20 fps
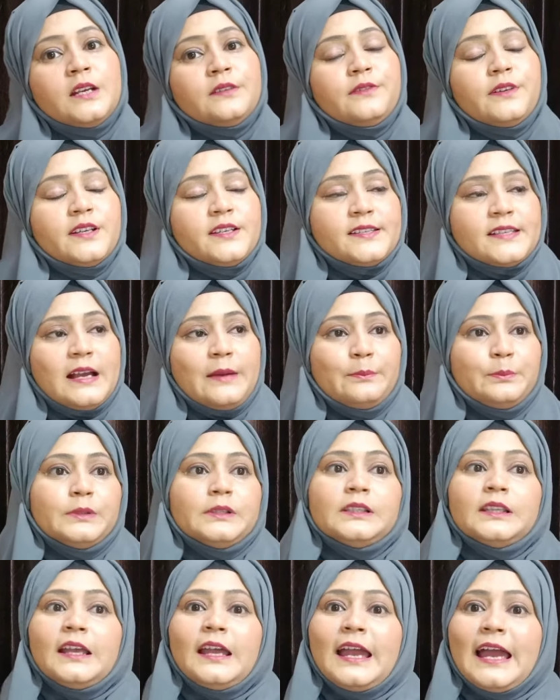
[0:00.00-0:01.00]
For
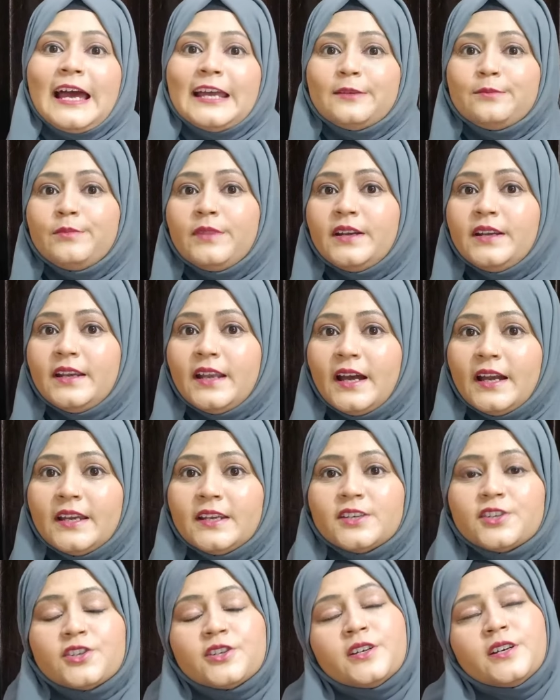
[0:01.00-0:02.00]
example, at
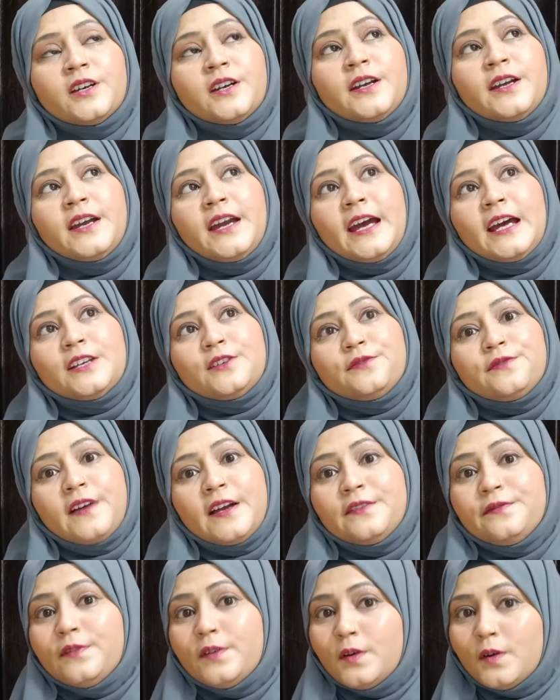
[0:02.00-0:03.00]
midnight, at
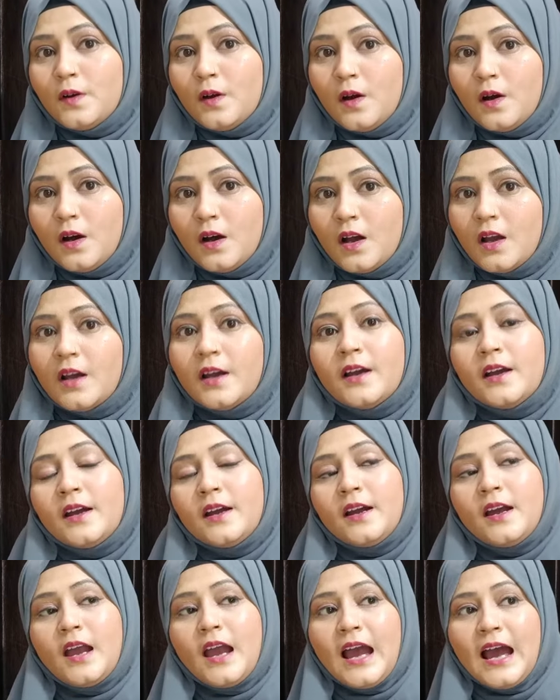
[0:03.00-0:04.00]
5 o'clock,
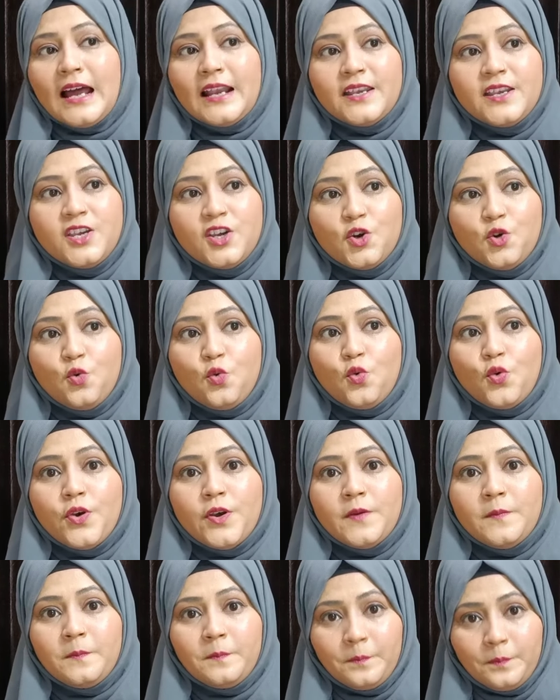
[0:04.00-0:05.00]
at
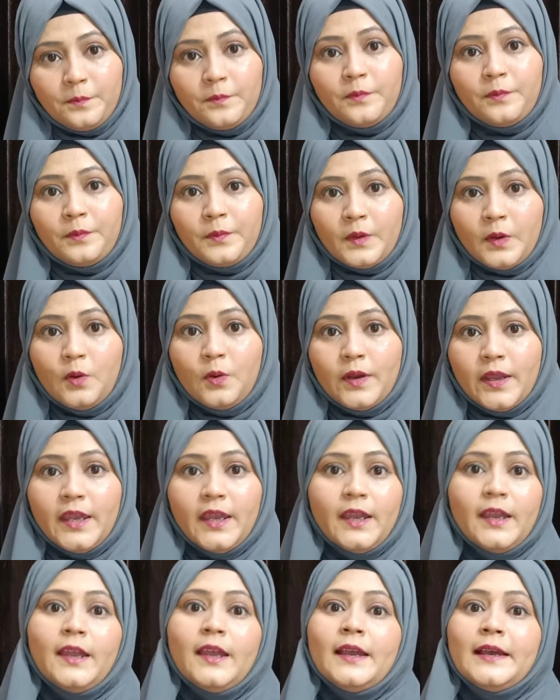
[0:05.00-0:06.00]
noon.
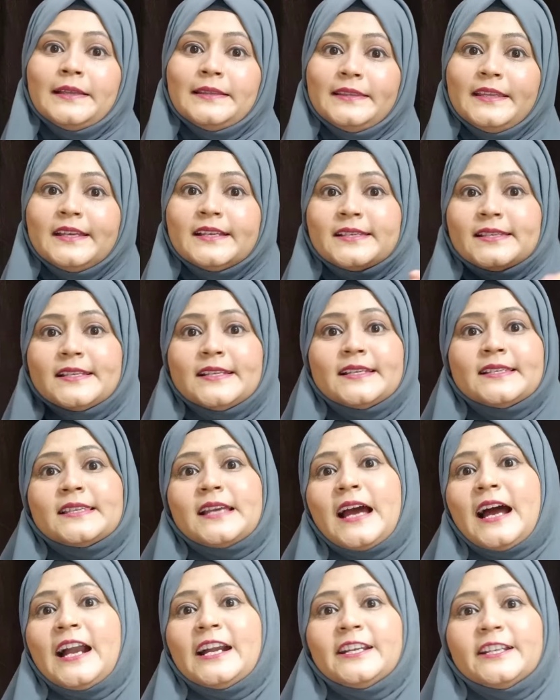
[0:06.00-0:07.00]
Okay, this is
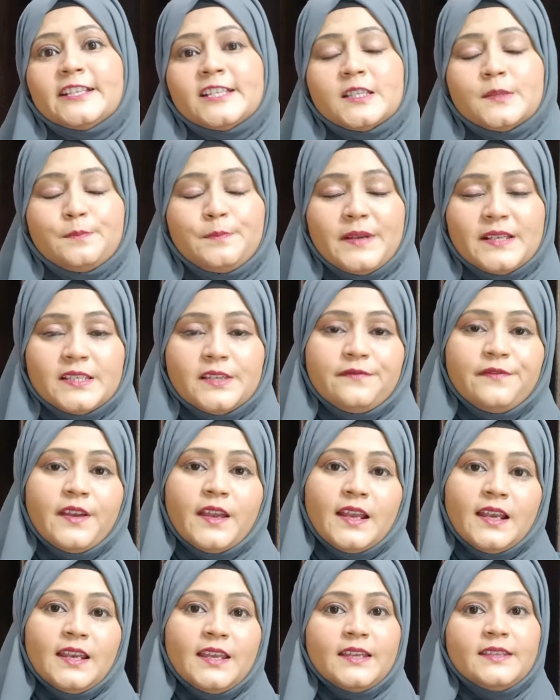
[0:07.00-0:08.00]
at
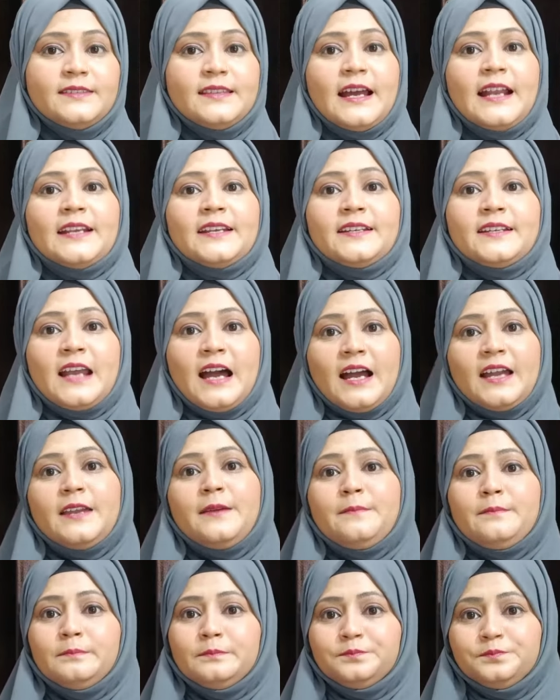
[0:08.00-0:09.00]
specifically that
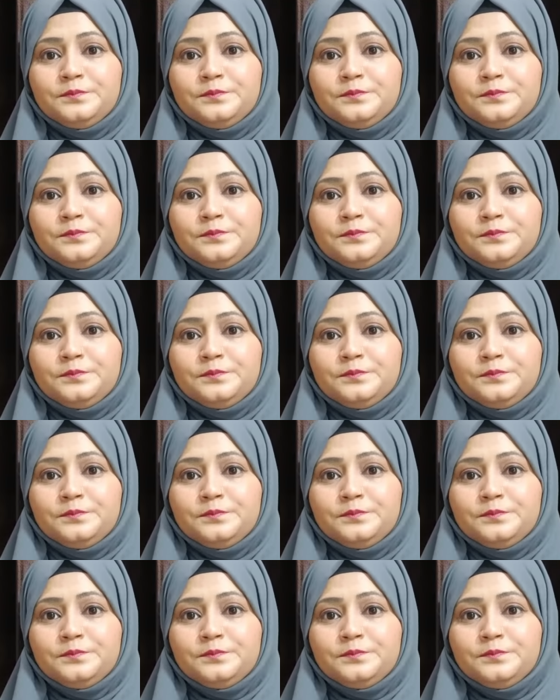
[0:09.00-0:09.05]
time.